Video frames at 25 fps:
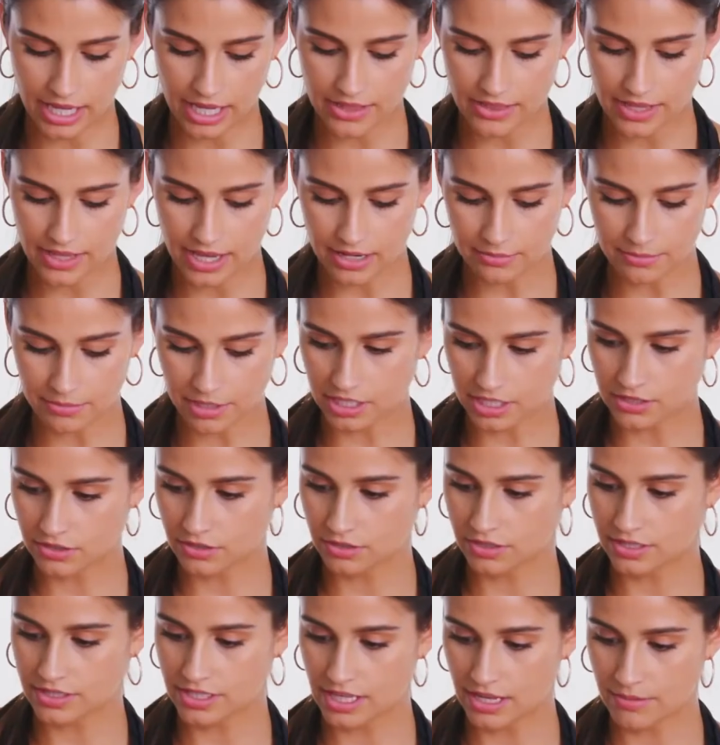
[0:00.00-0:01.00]
and then I'm gonna
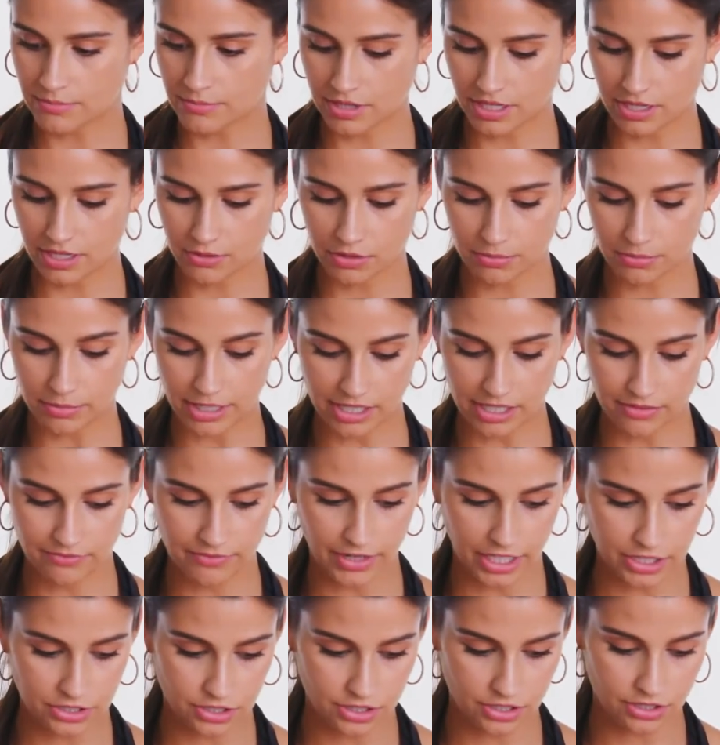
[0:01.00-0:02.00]
do the same thing with my
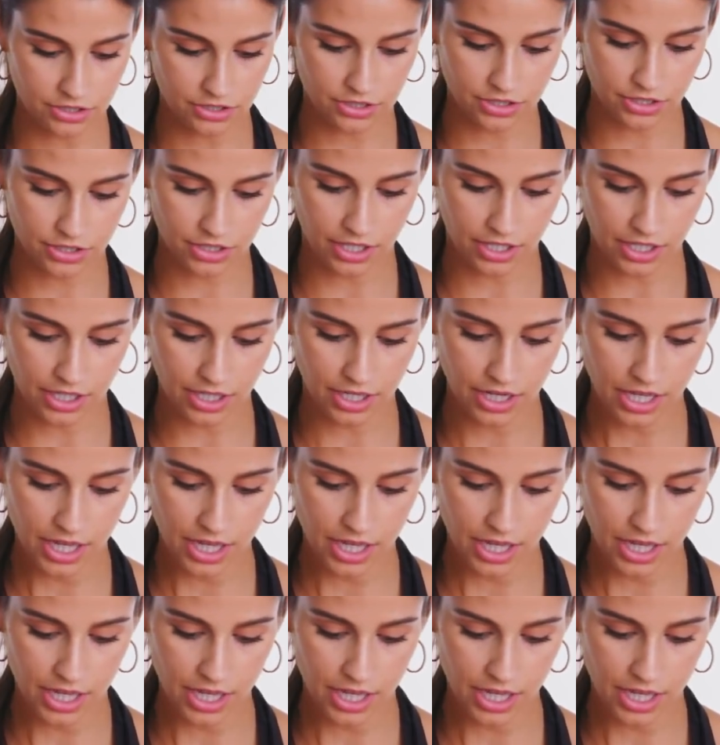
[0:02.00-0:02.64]
confectioner sugar.